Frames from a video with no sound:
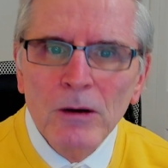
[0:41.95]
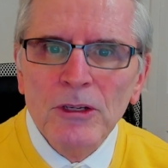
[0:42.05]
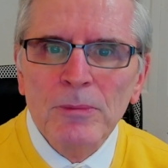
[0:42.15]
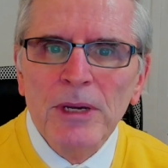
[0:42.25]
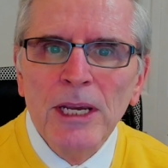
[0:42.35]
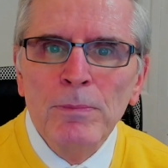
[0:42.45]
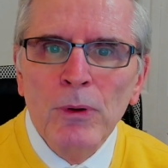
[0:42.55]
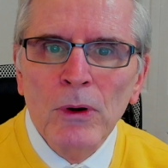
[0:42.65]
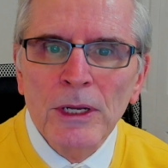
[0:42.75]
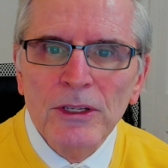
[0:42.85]
are some key
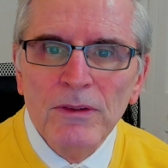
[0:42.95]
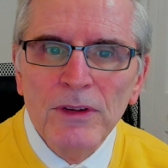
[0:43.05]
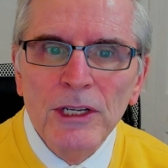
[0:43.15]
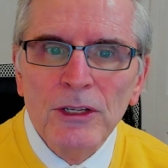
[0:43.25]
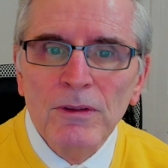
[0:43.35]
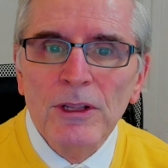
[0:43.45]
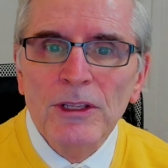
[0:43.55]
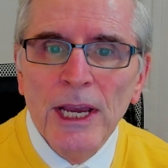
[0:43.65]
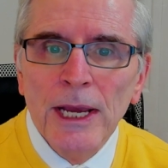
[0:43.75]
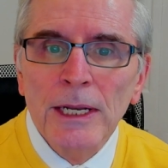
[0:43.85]
points of each of the
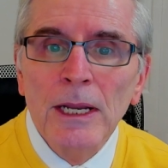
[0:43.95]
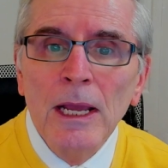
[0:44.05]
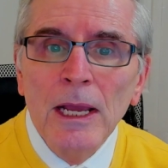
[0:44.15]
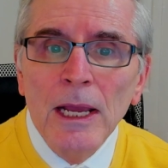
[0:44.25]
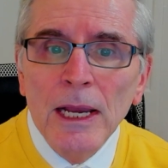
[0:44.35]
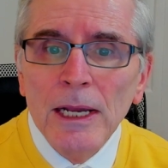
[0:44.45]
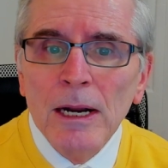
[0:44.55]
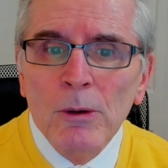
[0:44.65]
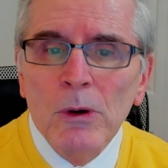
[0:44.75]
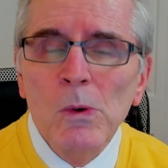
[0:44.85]
10,
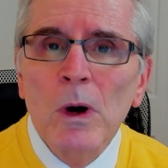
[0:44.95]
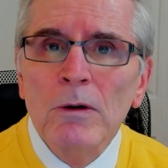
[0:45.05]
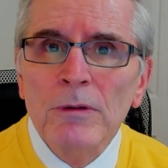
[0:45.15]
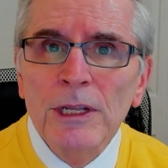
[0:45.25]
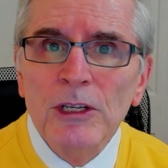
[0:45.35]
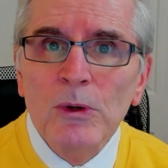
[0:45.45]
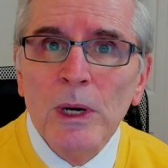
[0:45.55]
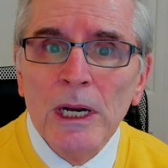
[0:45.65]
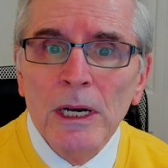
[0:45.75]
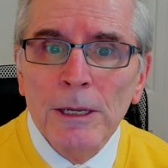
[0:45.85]
and I'll go over these
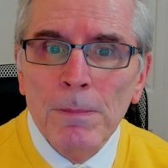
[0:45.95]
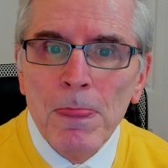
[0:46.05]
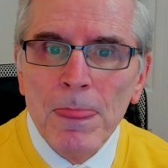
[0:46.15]
quickly.